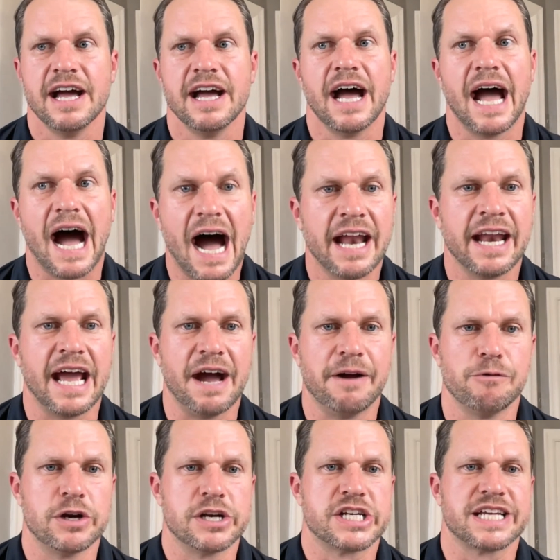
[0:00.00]
on
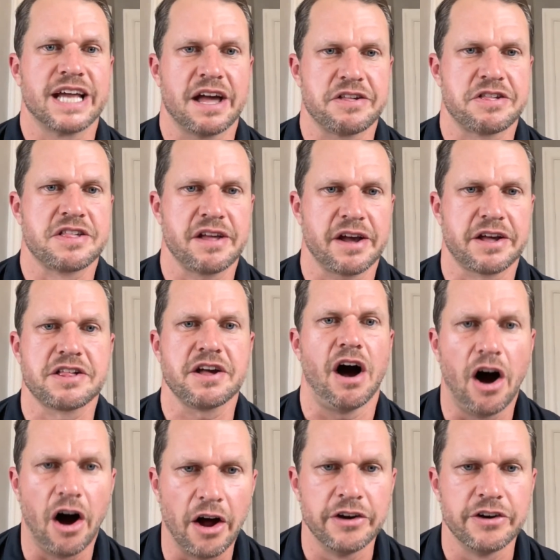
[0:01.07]
average test
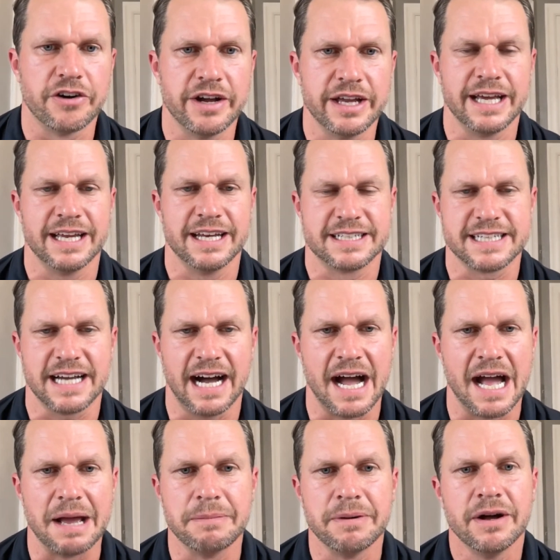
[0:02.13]
600 at a time.